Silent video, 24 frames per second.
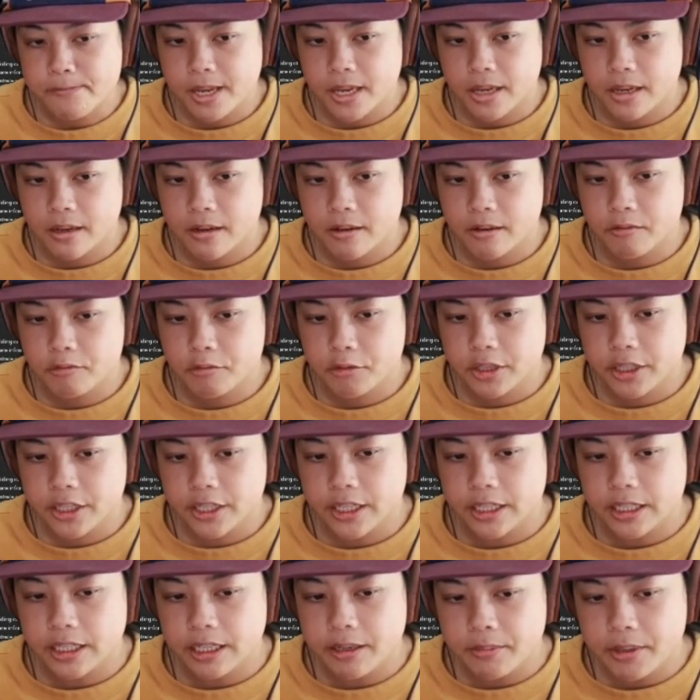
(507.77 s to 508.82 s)

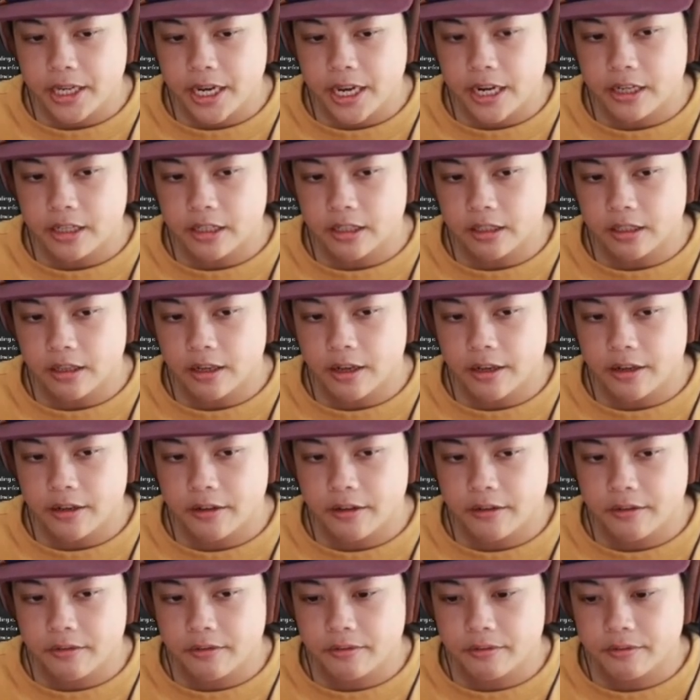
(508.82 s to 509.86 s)
eliminated a lot
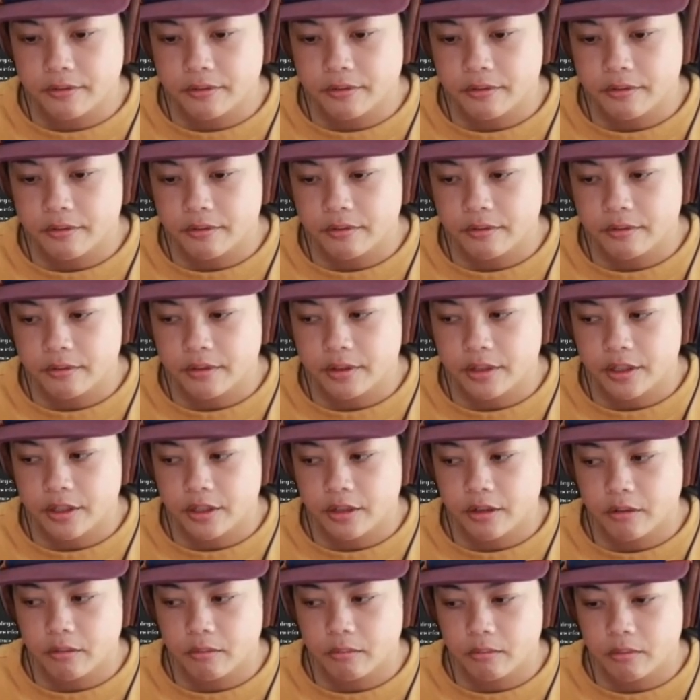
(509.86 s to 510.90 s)
of,
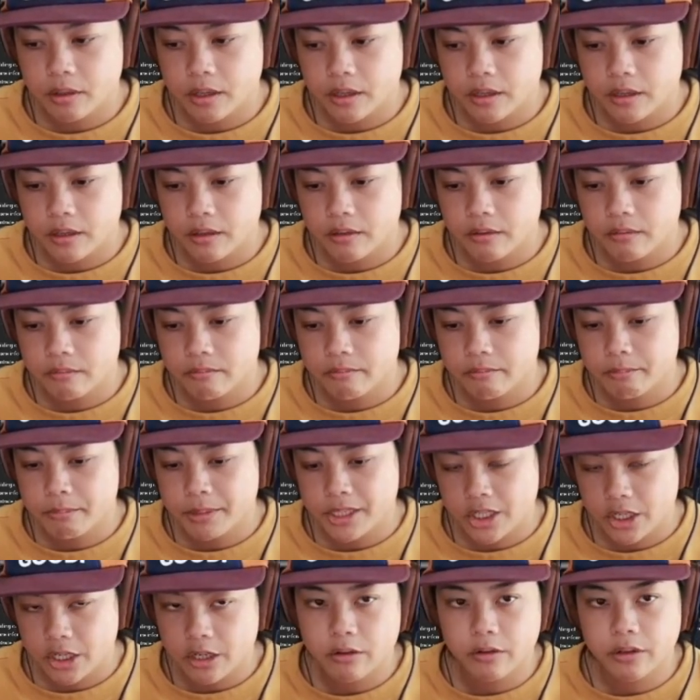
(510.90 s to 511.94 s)

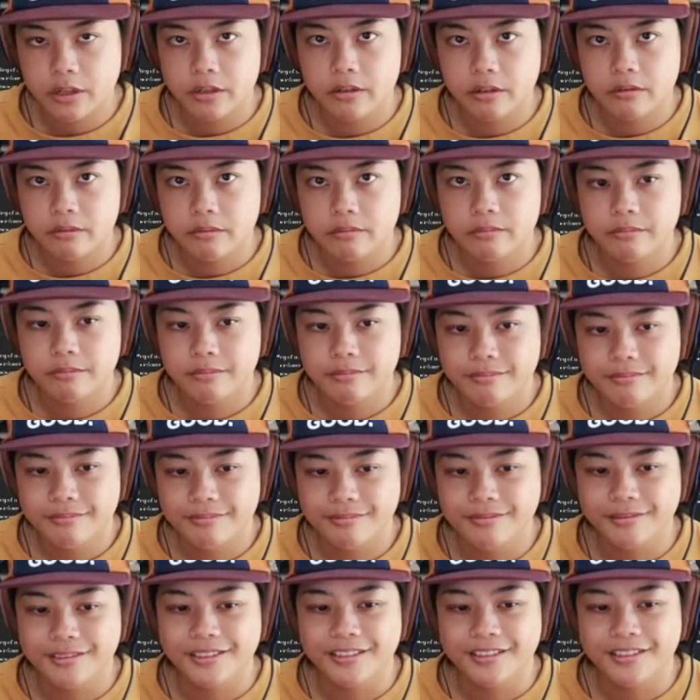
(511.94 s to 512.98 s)
material.
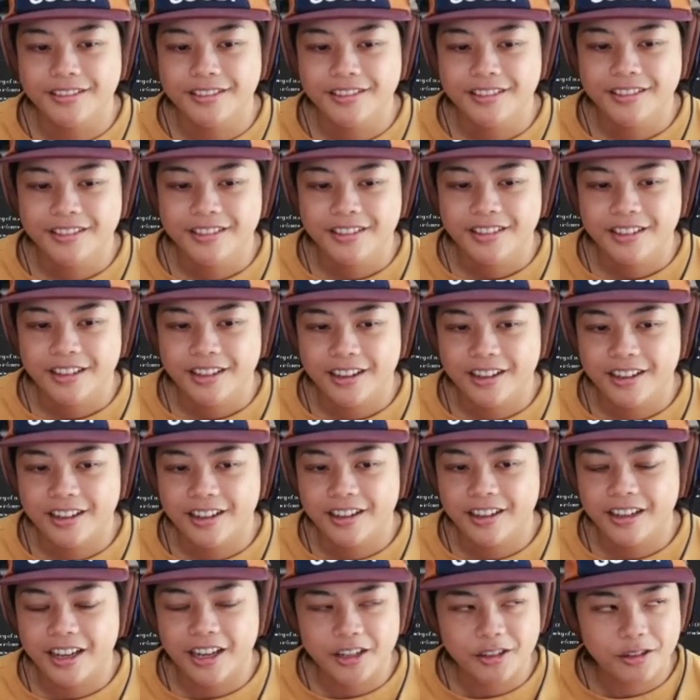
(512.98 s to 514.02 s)

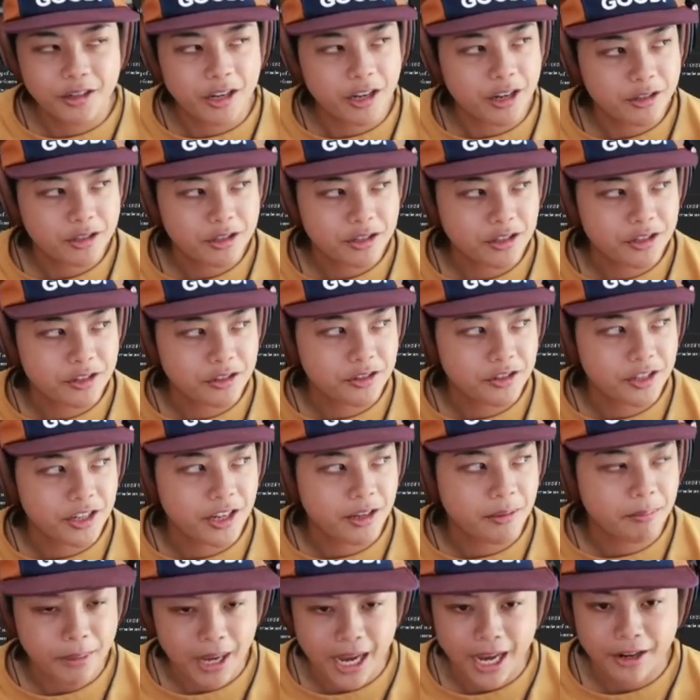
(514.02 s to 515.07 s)
How should you say,
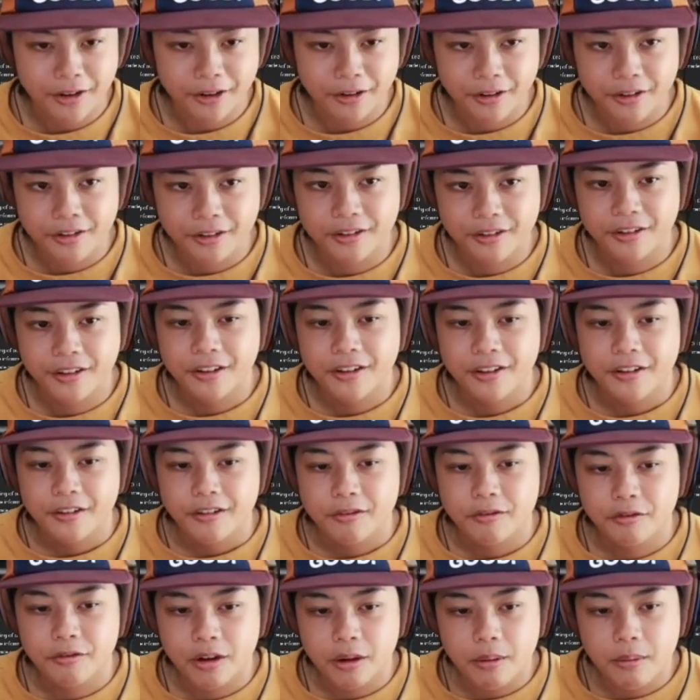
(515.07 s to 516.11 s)
matter
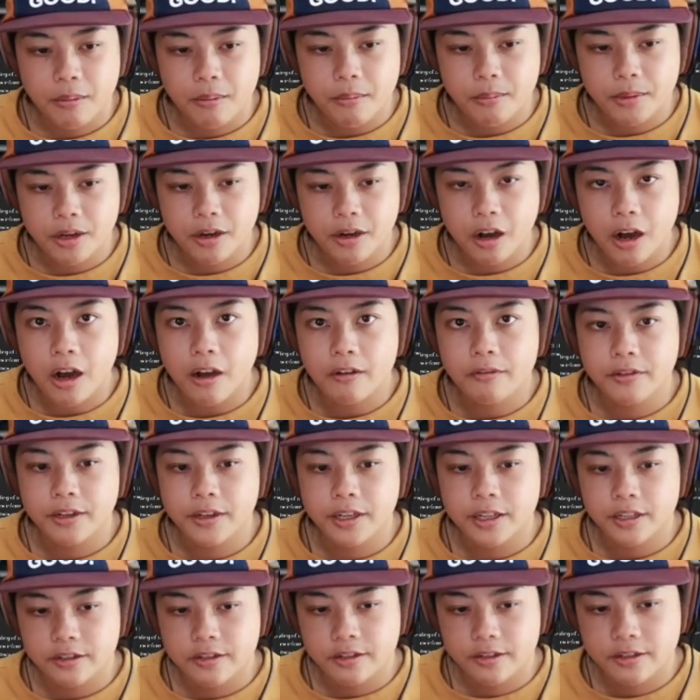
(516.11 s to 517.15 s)
from the coffee
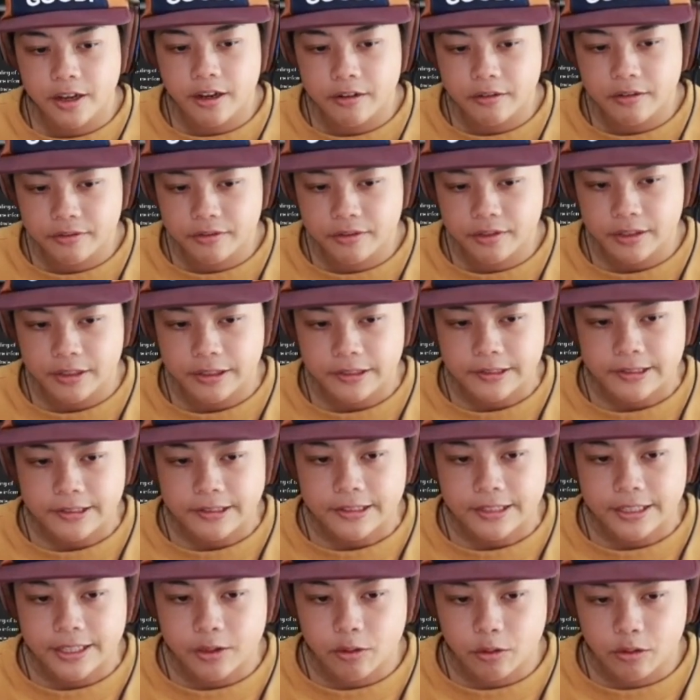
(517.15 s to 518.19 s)
itself
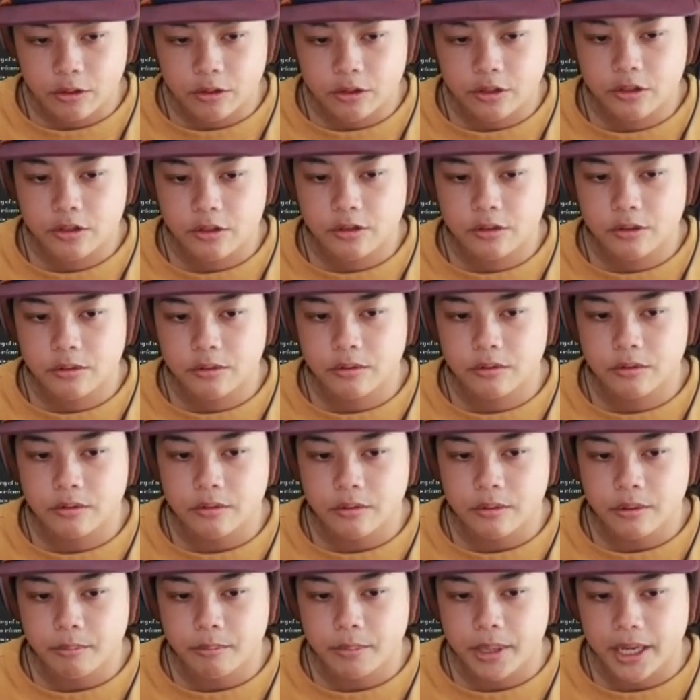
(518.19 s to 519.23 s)
in order to
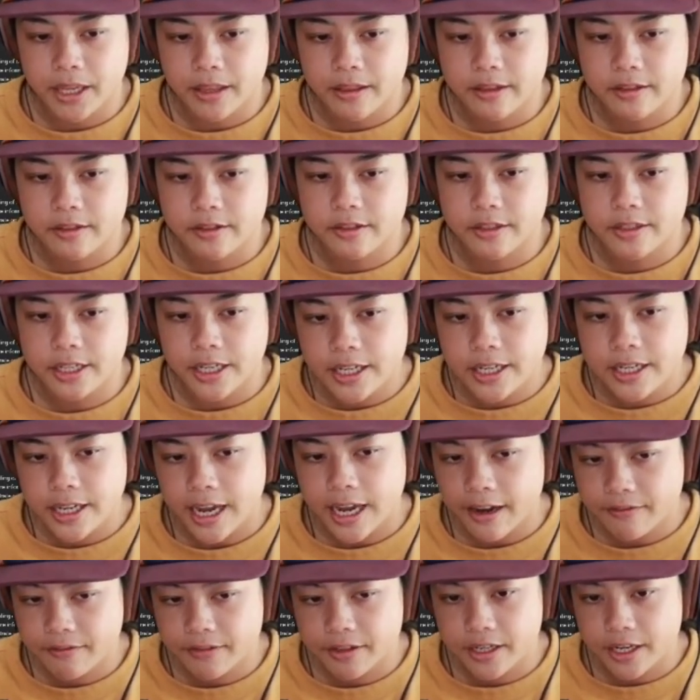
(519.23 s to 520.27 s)
make this
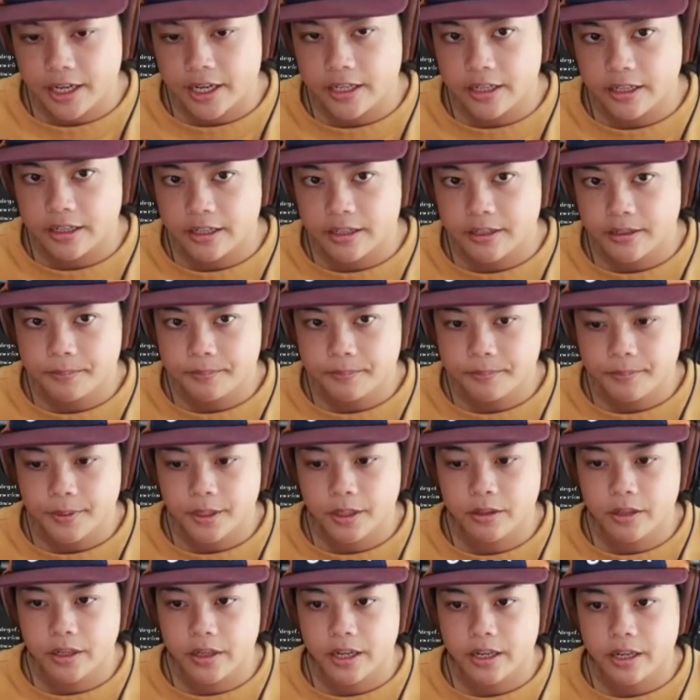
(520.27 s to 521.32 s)
decaffeinated.
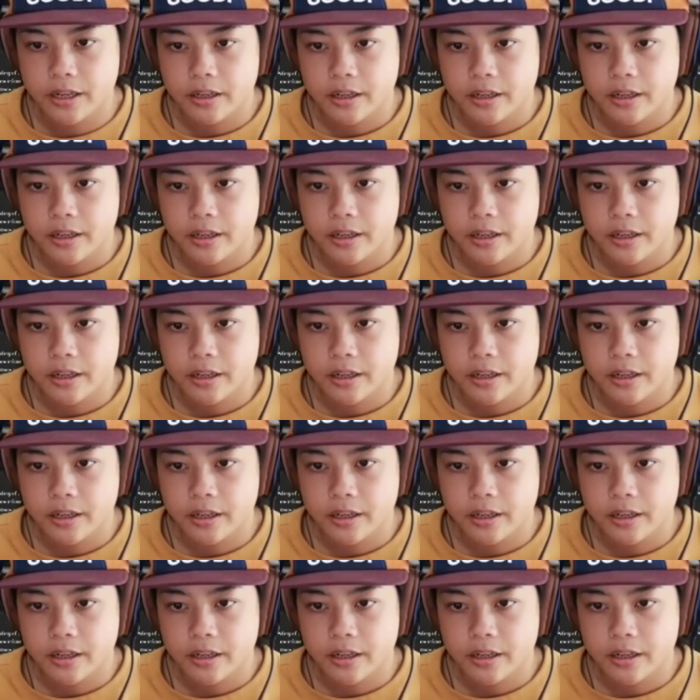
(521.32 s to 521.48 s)
Okay,